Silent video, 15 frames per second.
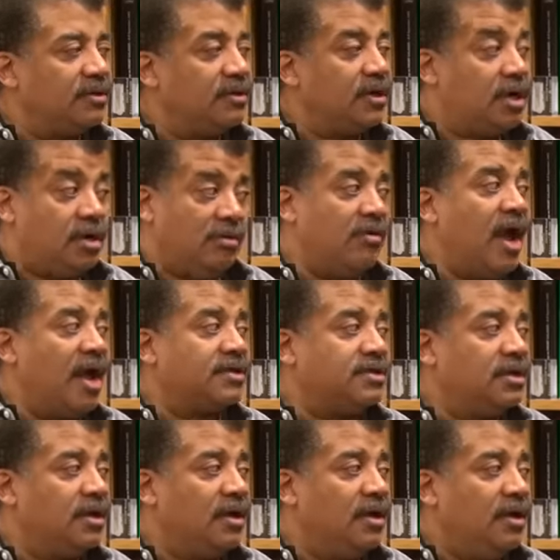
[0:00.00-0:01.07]
Right. Correct.
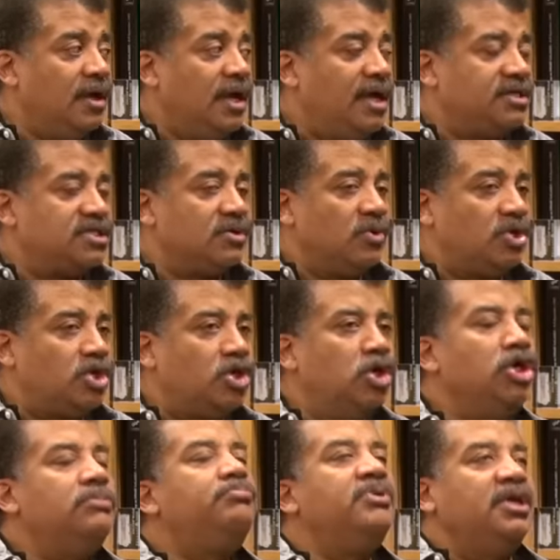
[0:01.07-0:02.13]
And so it
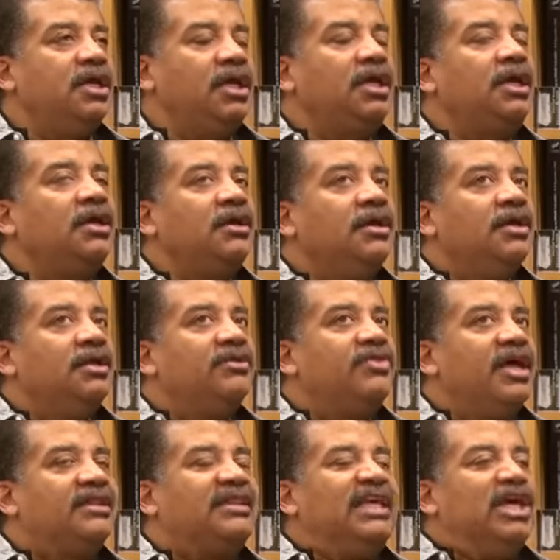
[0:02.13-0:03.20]
could be
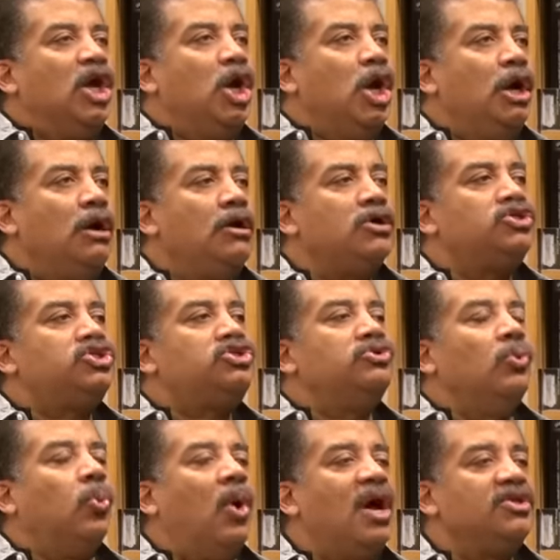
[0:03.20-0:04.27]
that the urge to
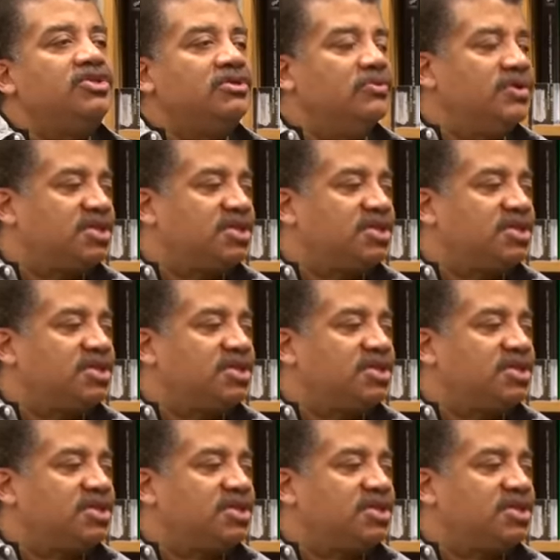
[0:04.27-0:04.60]
want to